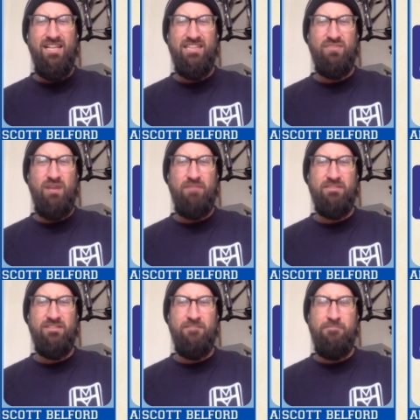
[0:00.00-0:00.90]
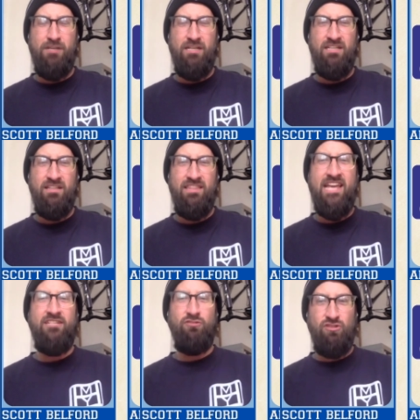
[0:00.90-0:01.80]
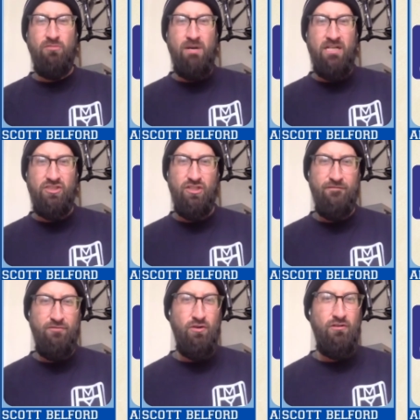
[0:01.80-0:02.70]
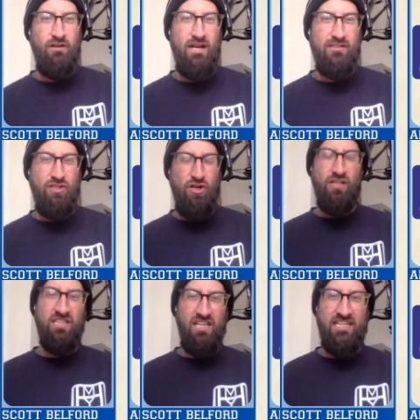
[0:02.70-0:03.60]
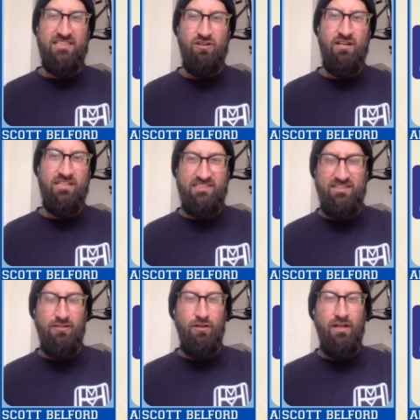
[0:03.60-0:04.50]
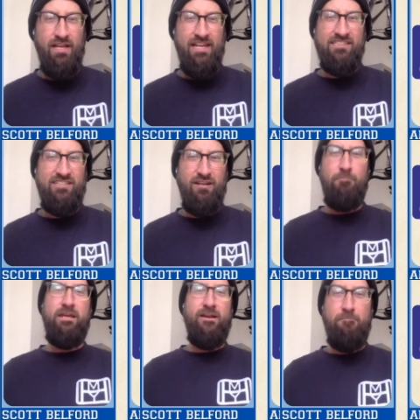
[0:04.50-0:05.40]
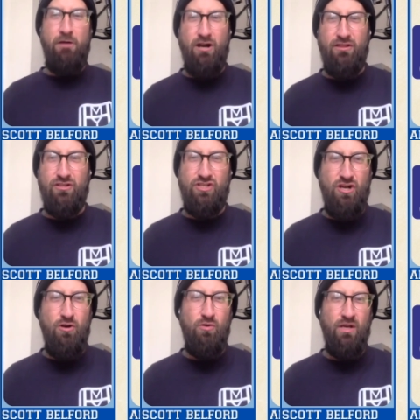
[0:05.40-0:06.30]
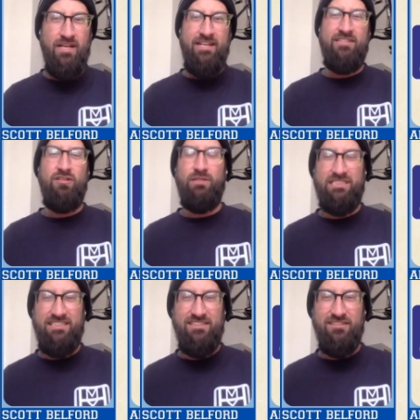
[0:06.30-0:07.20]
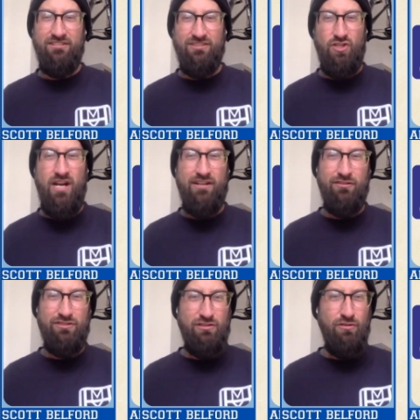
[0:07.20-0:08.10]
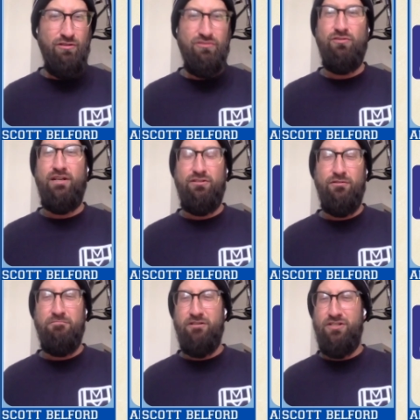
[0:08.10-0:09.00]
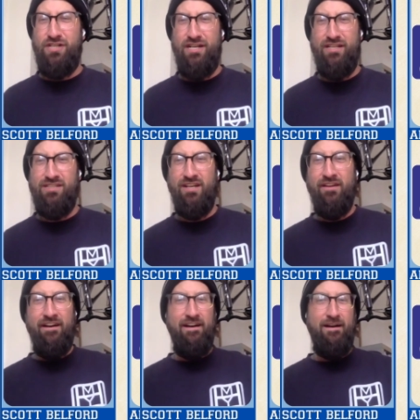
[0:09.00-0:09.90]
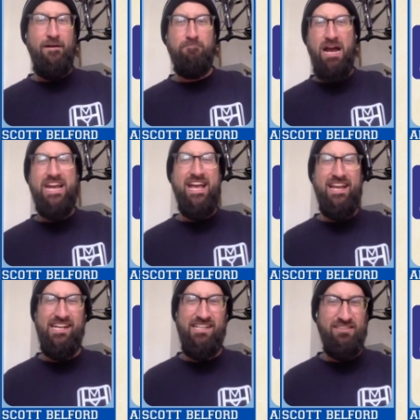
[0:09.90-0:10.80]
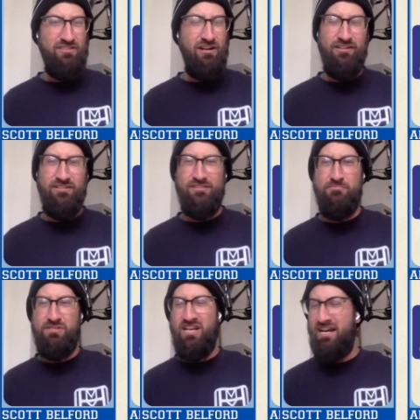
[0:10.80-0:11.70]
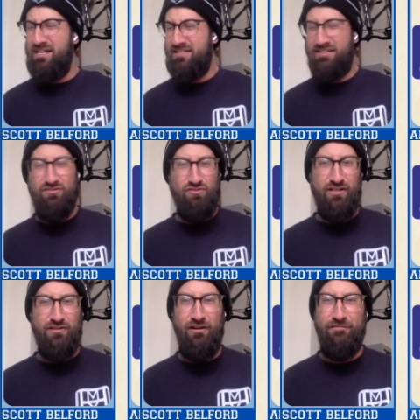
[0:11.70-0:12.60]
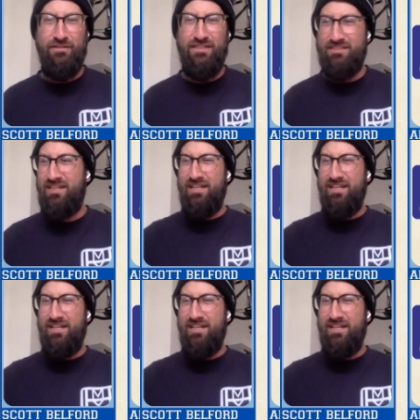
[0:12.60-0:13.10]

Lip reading: let's wrap this up, buddy. Thank you so much for turning the lights on and still being a part of the show. It's always easier than trying to go solo, so I do appreciate it. My headache is starting to subside as I drink coffee and